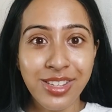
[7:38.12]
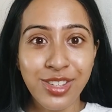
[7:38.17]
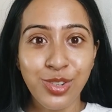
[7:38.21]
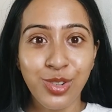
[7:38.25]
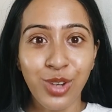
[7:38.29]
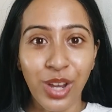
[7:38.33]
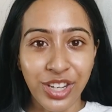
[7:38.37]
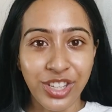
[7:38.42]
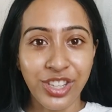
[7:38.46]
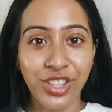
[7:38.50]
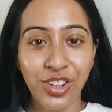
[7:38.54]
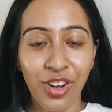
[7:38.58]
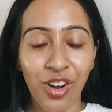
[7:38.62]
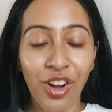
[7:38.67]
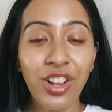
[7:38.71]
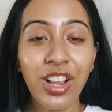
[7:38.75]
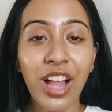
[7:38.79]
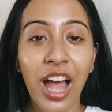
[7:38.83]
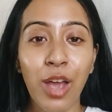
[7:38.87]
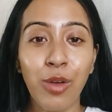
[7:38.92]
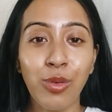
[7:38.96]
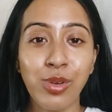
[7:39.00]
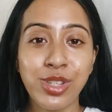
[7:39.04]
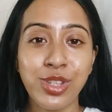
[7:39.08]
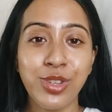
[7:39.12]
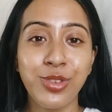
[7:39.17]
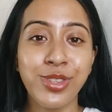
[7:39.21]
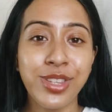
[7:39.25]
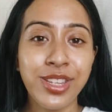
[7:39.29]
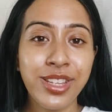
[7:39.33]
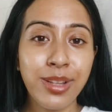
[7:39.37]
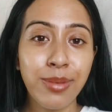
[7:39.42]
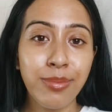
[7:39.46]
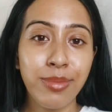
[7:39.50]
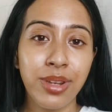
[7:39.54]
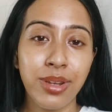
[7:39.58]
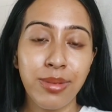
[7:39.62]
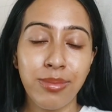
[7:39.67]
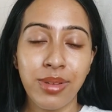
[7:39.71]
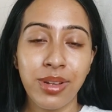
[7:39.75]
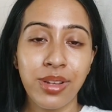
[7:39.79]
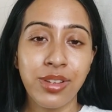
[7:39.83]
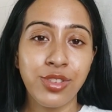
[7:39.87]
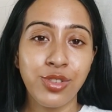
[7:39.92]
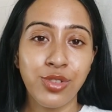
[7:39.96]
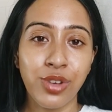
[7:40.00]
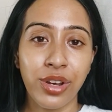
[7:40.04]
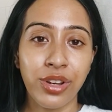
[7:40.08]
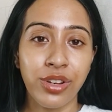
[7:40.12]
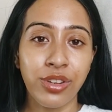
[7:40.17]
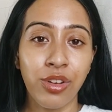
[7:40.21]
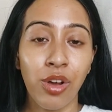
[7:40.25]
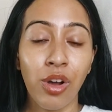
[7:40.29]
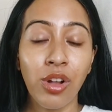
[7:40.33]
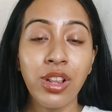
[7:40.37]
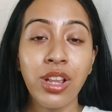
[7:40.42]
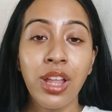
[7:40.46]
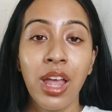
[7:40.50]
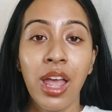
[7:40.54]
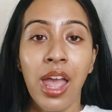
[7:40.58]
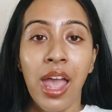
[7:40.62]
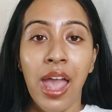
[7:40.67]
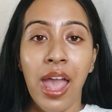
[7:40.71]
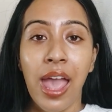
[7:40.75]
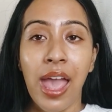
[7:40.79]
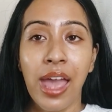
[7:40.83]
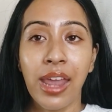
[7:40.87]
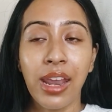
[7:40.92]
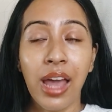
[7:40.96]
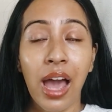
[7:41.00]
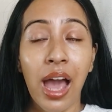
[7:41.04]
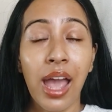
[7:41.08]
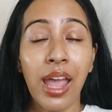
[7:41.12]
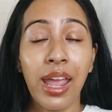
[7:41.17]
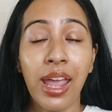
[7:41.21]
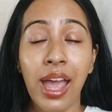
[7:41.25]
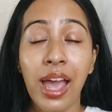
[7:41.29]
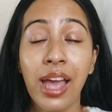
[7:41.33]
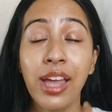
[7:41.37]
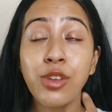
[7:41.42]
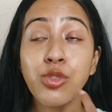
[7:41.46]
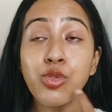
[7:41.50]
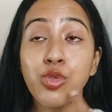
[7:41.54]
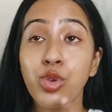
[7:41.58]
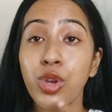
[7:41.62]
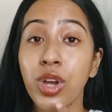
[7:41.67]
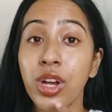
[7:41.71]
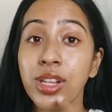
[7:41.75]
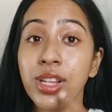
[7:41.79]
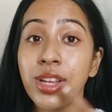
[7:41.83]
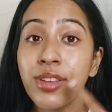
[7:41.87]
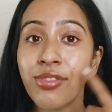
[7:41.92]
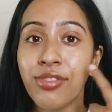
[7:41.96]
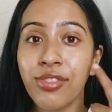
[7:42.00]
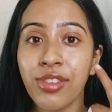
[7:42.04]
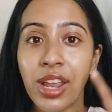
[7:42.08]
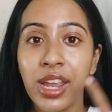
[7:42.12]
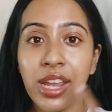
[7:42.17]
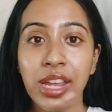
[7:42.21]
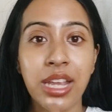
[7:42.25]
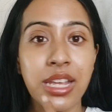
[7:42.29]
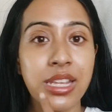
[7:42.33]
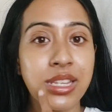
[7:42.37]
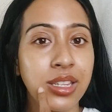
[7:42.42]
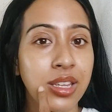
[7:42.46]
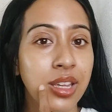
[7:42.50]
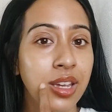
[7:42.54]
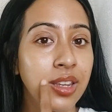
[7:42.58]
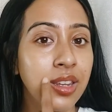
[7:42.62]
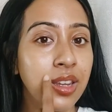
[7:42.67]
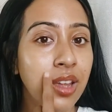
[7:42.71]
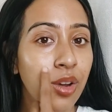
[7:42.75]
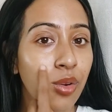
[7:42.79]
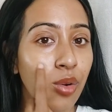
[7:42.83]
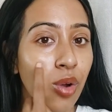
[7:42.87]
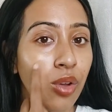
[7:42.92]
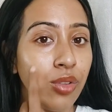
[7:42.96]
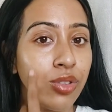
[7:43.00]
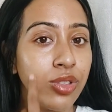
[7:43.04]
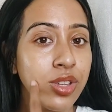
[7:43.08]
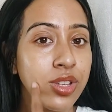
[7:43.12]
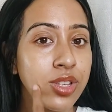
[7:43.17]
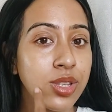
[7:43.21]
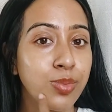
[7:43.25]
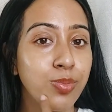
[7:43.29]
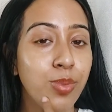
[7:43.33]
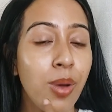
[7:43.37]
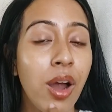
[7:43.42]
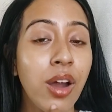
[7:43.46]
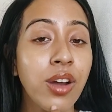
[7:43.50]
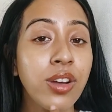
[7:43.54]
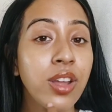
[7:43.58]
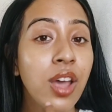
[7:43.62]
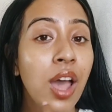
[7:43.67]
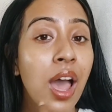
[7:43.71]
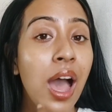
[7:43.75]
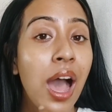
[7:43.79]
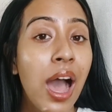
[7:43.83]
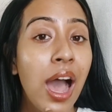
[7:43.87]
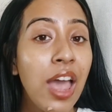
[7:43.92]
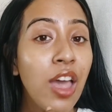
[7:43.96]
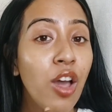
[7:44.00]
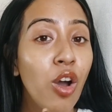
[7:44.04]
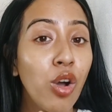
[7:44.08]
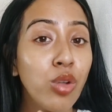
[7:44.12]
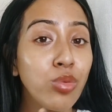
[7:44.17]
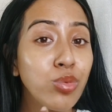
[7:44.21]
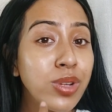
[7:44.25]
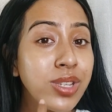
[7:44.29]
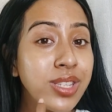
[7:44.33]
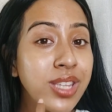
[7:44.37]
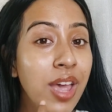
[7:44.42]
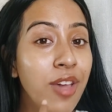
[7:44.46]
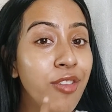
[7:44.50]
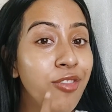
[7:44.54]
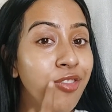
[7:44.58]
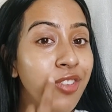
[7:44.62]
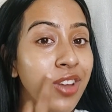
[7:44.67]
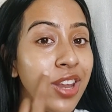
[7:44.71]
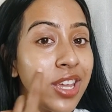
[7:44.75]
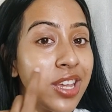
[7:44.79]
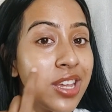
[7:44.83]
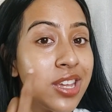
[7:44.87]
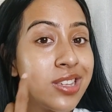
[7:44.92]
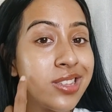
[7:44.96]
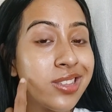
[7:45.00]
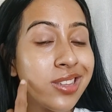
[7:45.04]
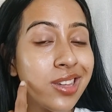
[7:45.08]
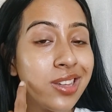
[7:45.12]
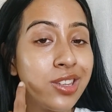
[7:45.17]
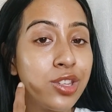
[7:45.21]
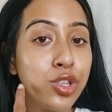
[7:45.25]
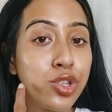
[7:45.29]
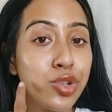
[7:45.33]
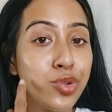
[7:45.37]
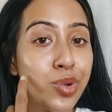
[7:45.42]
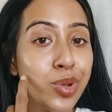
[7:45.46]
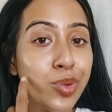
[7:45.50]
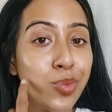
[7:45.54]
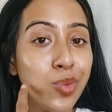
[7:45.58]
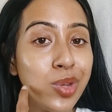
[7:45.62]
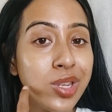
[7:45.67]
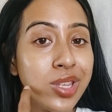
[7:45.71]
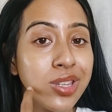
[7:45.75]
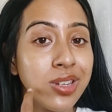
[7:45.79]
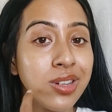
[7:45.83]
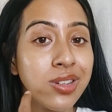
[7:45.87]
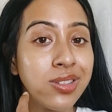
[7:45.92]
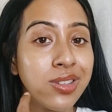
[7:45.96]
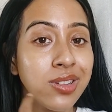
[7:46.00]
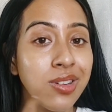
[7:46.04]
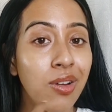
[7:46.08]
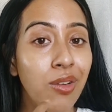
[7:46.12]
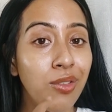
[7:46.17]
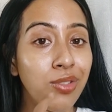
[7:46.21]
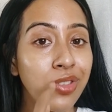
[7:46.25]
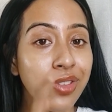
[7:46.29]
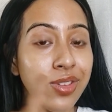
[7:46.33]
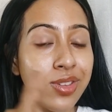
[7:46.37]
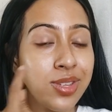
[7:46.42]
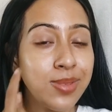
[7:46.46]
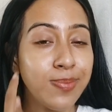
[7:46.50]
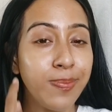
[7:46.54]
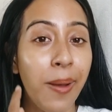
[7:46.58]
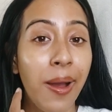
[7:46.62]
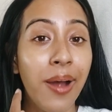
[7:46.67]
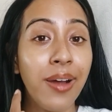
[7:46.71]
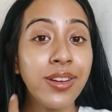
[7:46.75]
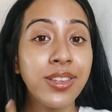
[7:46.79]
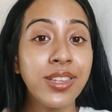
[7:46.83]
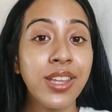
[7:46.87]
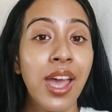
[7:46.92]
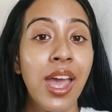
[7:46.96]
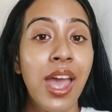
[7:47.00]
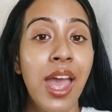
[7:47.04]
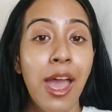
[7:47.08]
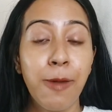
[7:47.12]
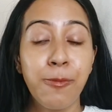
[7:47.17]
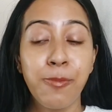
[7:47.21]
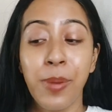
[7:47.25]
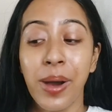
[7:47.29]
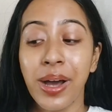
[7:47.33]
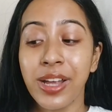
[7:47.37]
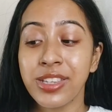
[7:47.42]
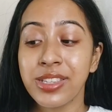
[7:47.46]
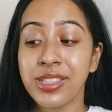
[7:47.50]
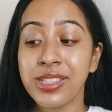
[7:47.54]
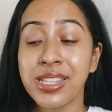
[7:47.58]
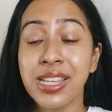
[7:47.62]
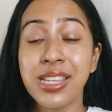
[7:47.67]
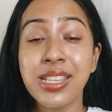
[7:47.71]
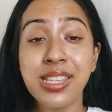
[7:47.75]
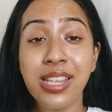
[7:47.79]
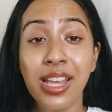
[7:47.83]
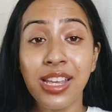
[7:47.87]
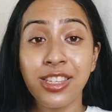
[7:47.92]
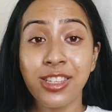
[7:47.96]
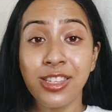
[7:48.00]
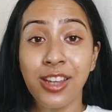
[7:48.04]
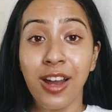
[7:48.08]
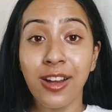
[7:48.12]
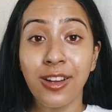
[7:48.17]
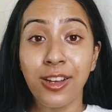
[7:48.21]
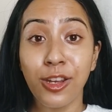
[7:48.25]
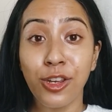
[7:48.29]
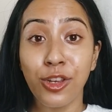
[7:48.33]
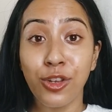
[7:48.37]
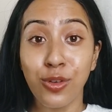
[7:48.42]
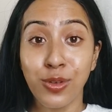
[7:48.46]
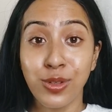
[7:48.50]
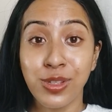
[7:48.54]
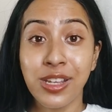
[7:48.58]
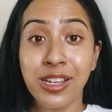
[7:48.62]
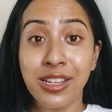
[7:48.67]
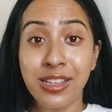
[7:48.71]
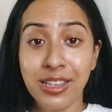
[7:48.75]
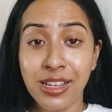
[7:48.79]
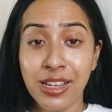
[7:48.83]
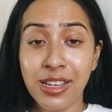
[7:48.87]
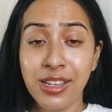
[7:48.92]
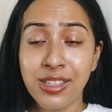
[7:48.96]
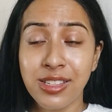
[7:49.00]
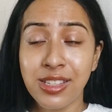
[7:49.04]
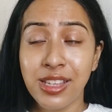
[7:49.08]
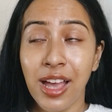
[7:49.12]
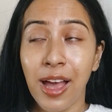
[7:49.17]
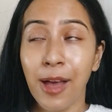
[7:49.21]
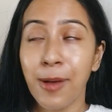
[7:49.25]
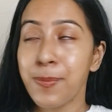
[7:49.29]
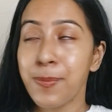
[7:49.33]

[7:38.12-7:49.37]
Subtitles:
Retinol. I was using the Minimalist Retinol and I had really flaky skin around this part. I always have flaky skin during winters around this part, but since I started using this,